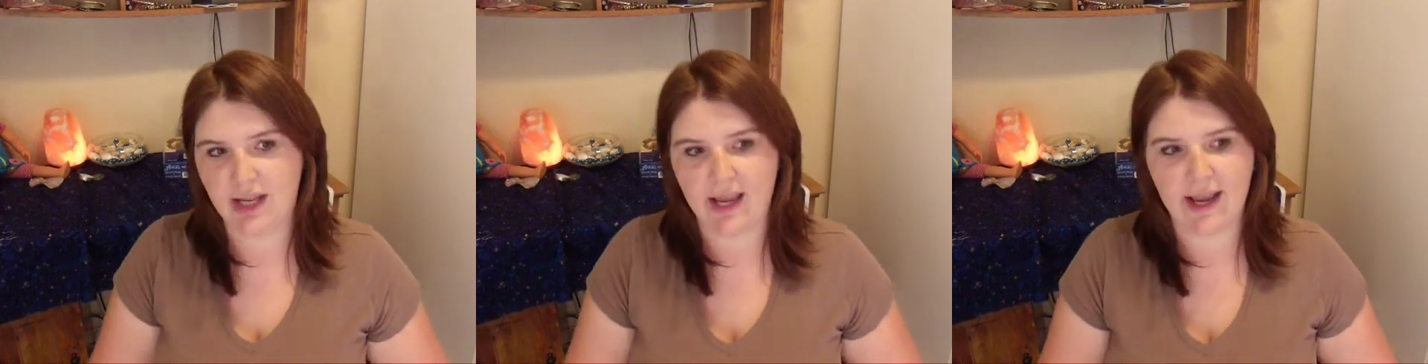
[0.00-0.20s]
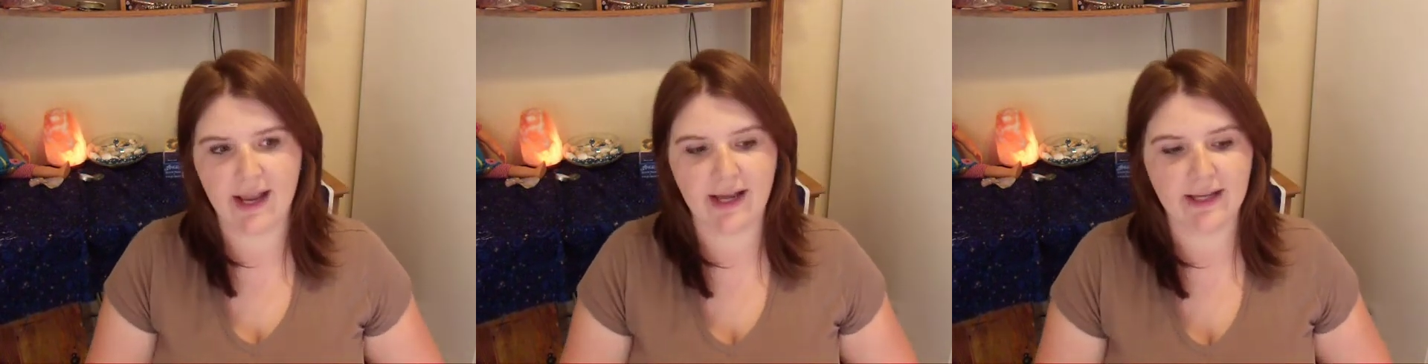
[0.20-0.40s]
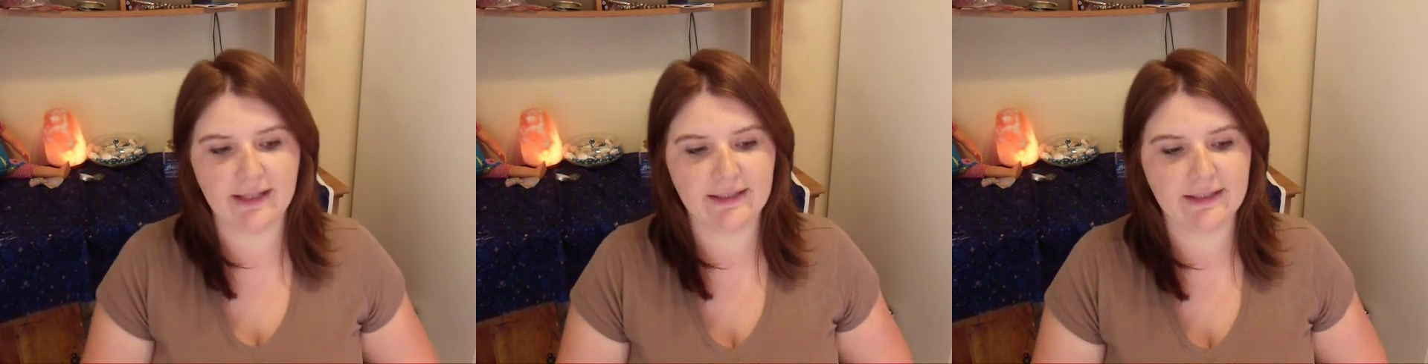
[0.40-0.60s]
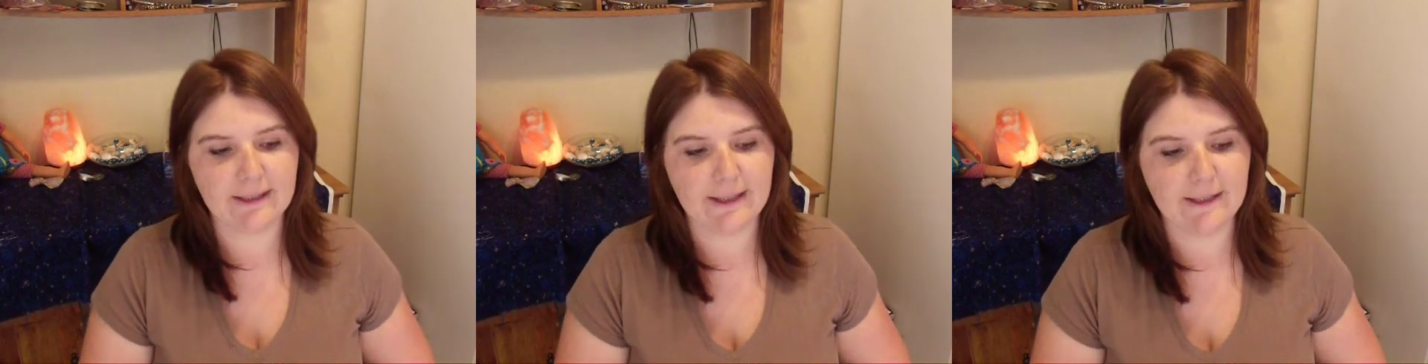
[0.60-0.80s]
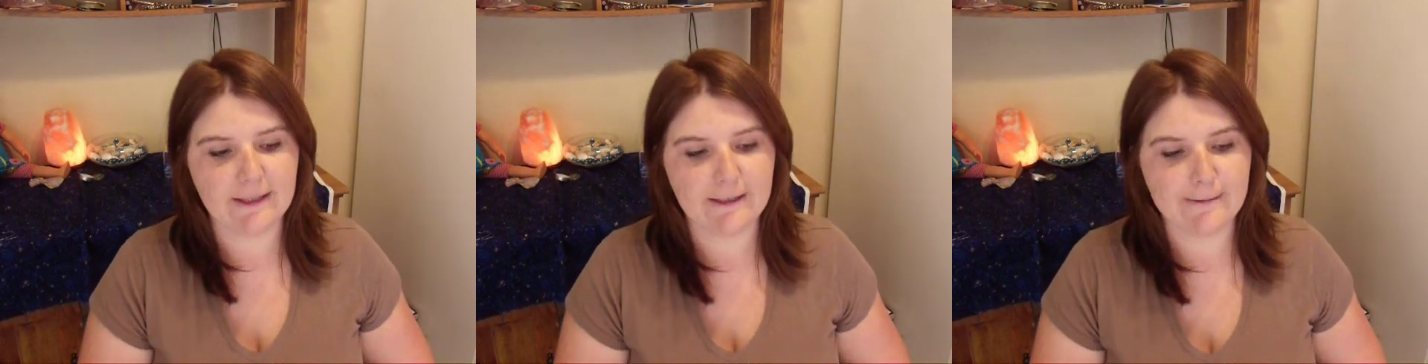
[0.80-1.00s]
and
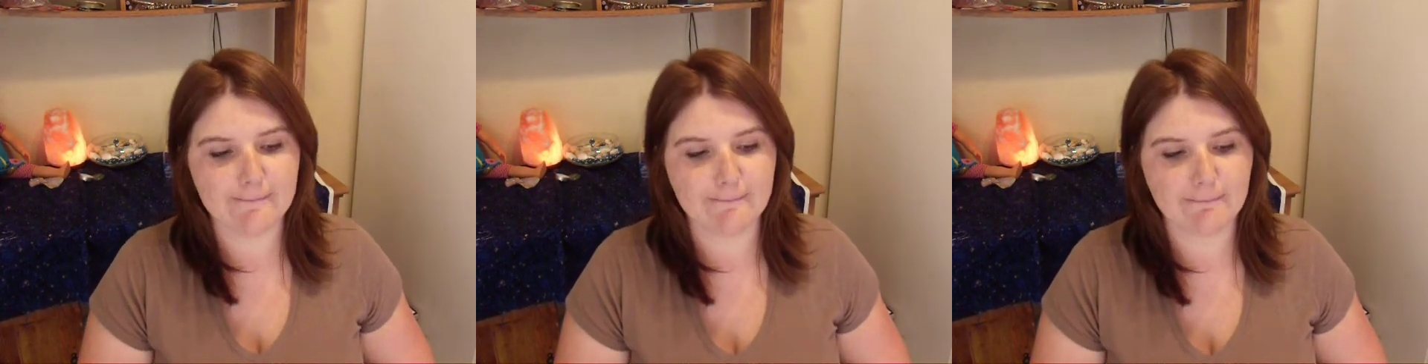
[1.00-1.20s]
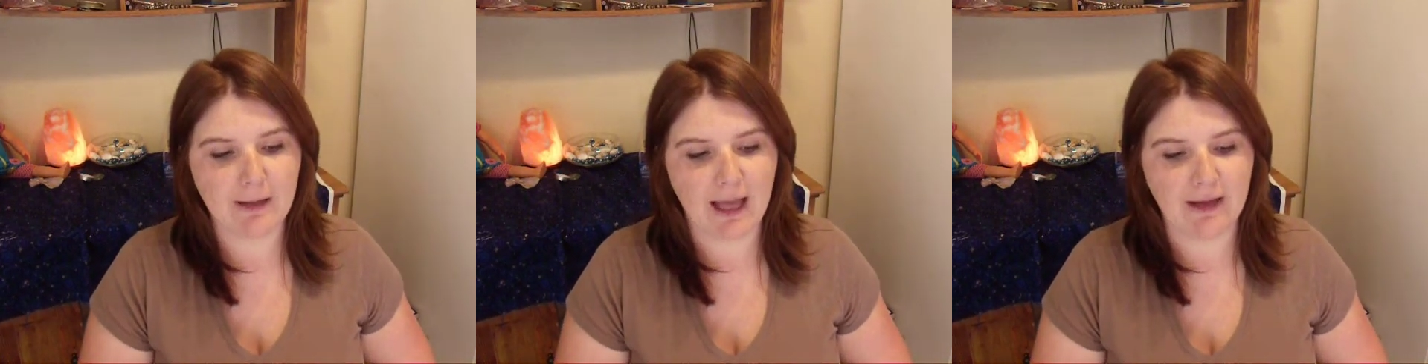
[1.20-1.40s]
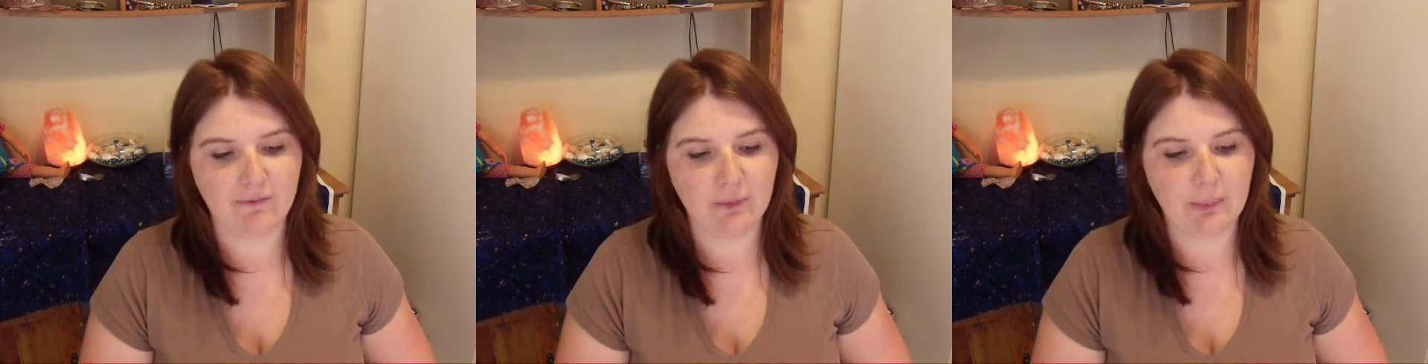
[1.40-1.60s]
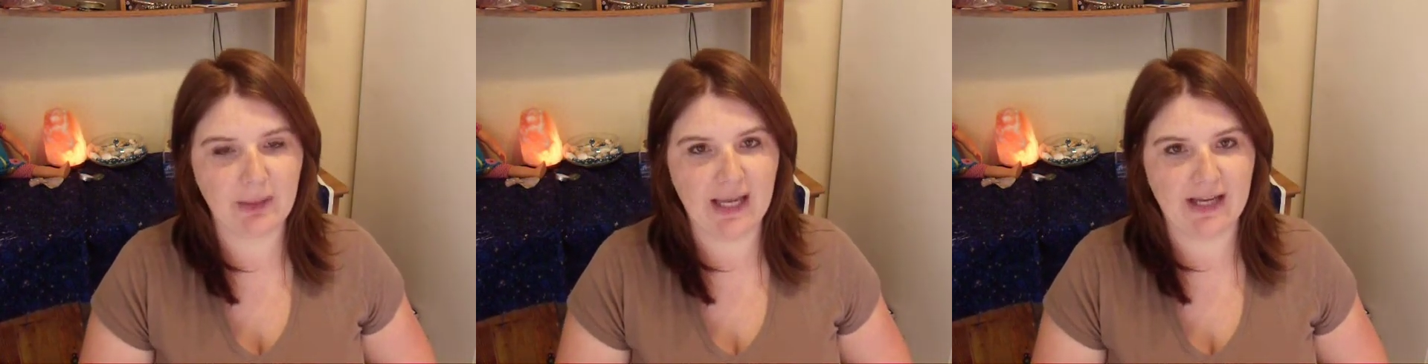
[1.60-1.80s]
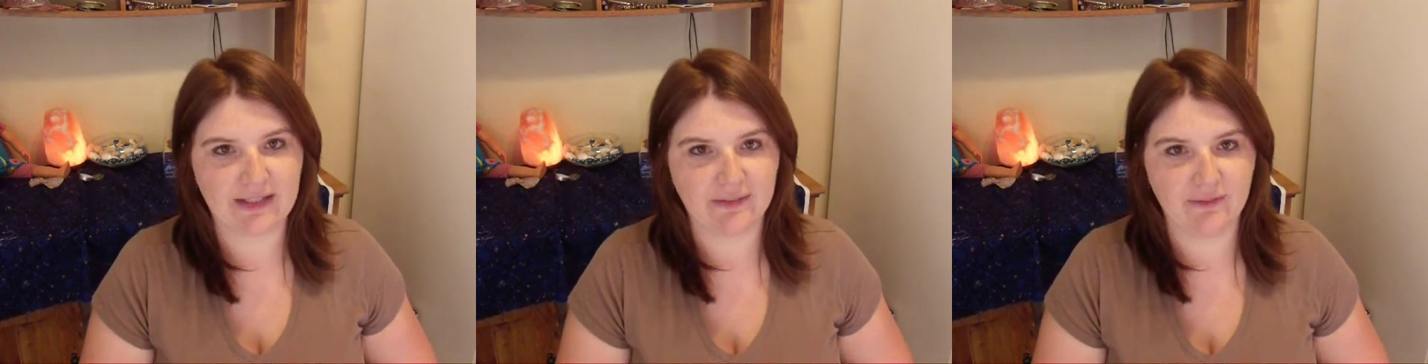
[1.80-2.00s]
have it be
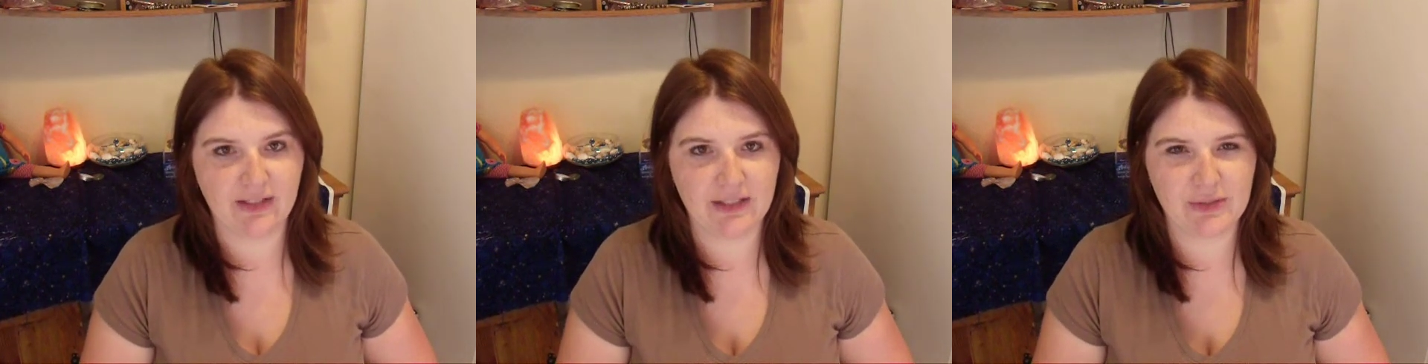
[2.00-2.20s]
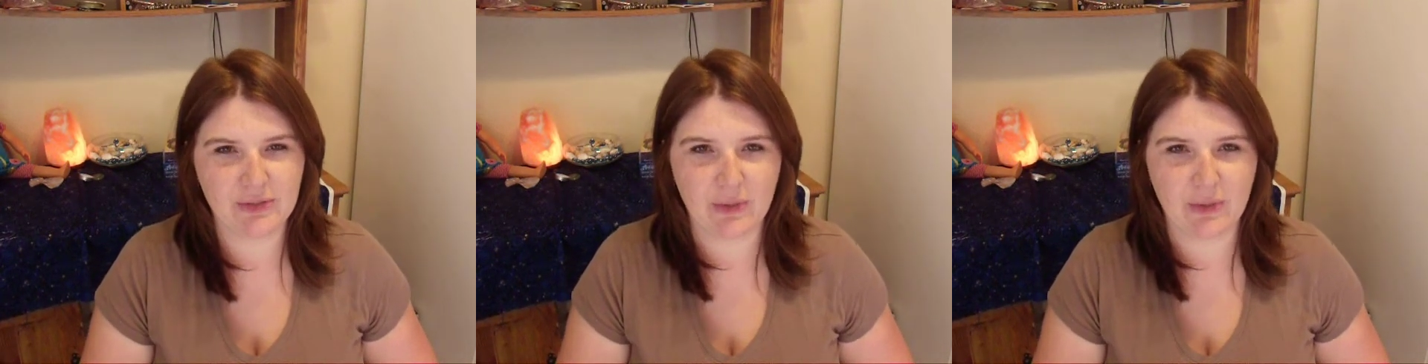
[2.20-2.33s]
activated.